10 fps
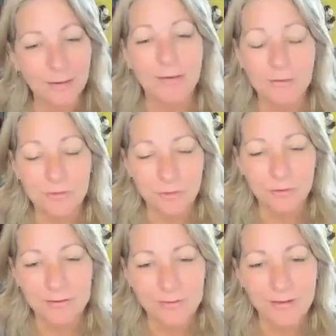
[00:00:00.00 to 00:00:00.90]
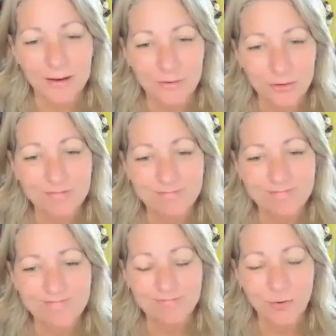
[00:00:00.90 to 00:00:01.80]
That's your destination
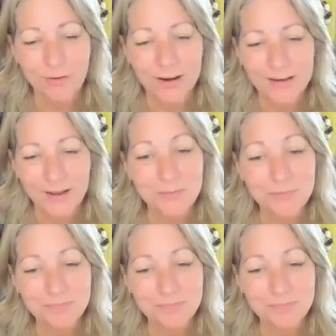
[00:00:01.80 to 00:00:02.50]
for right now.